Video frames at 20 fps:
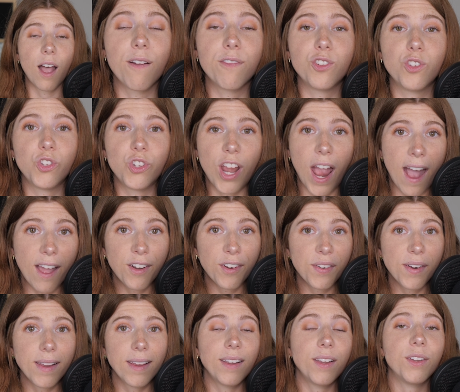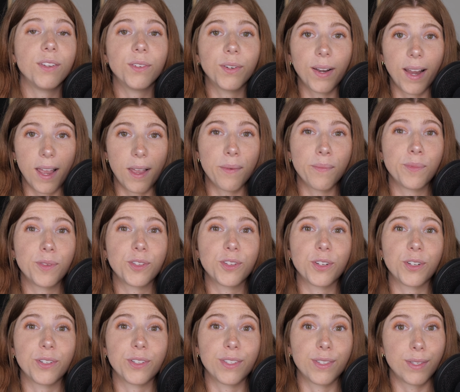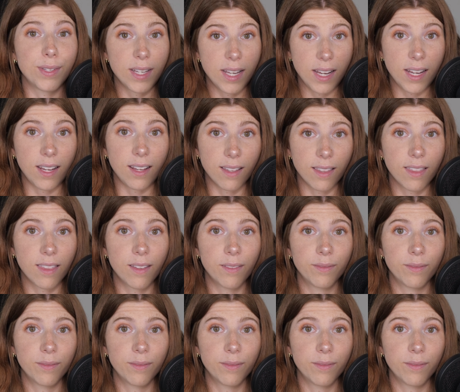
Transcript: of shattering your hamster's teeth.